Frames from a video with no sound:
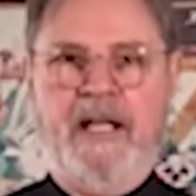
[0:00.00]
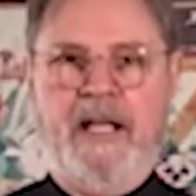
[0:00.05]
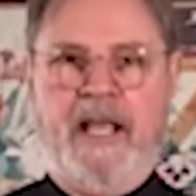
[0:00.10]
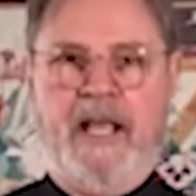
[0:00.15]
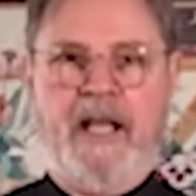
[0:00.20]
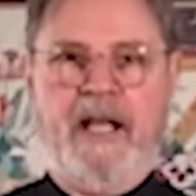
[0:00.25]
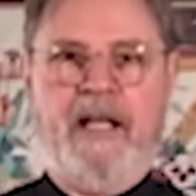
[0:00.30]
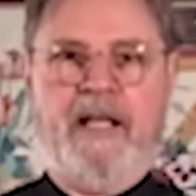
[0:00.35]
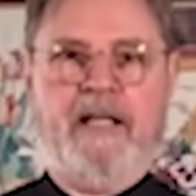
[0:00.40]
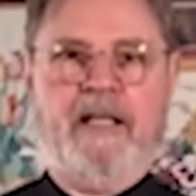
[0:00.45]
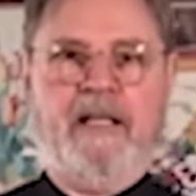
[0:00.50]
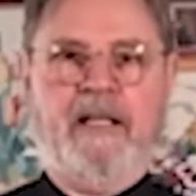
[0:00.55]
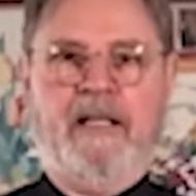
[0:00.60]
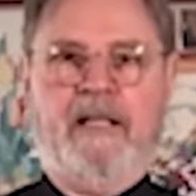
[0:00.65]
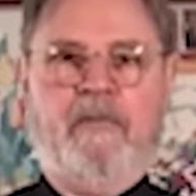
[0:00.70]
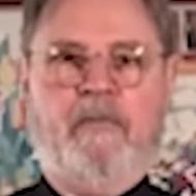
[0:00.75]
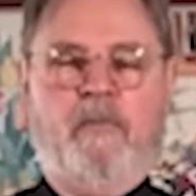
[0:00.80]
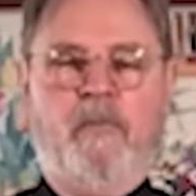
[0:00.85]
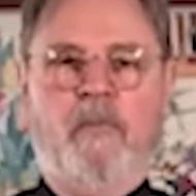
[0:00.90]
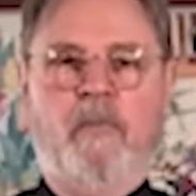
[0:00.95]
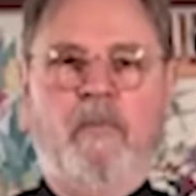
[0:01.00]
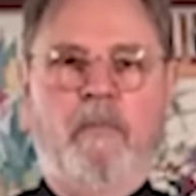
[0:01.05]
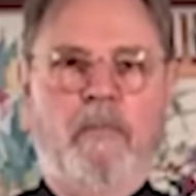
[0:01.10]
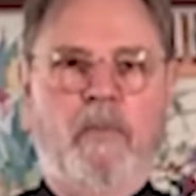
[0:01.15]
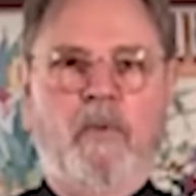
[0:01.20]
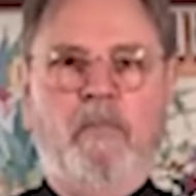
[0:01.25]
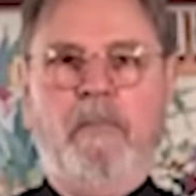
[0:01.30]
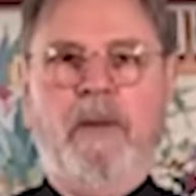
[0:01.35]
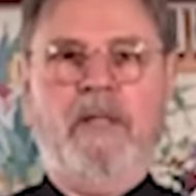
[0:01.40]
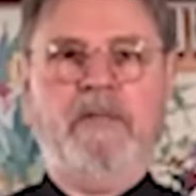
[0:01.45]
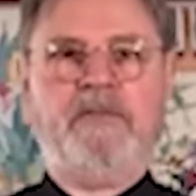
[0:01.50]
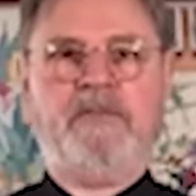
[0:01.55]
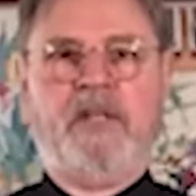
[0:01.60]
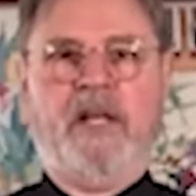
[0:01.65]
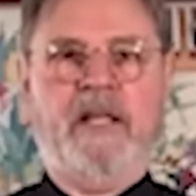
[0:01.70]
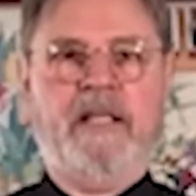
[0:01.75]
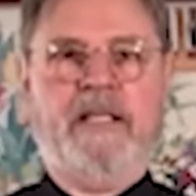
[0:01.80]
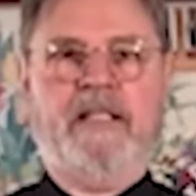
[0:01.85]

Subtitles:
And Mozart,